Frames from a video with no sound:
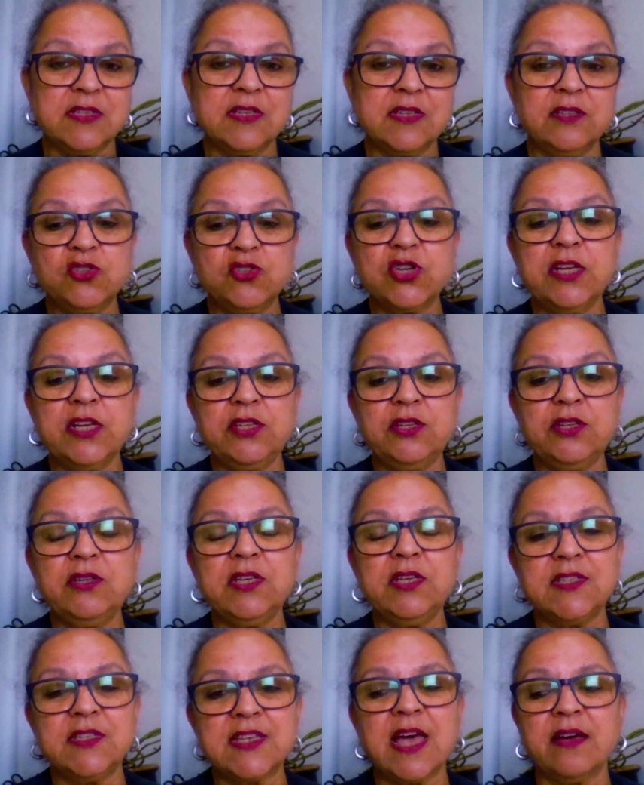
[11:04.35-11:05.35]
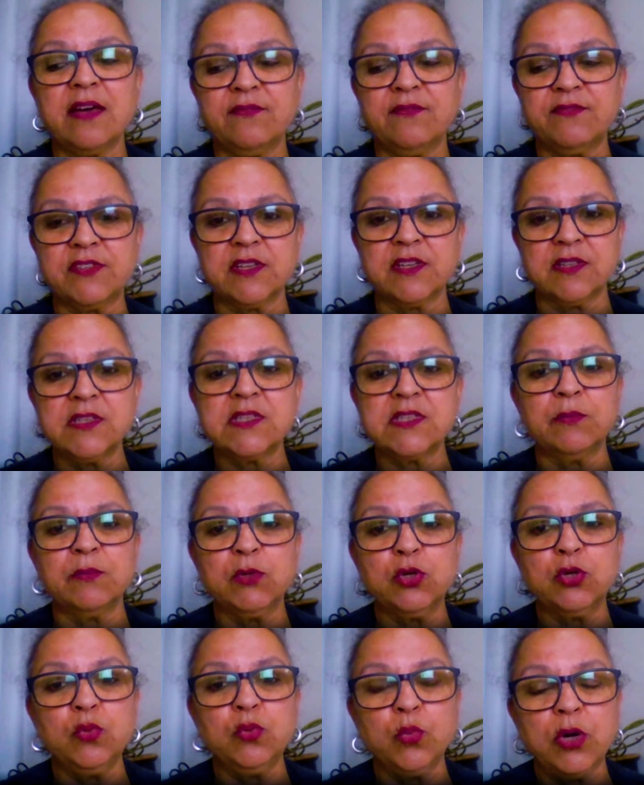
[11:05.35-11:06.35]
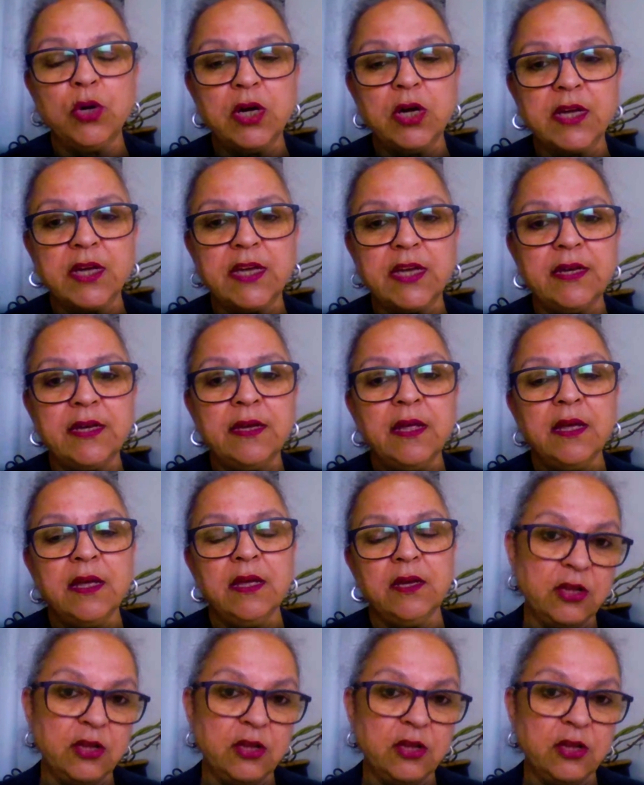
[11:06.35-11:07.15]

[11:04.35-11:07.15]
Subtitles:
and trade unions have done some good work in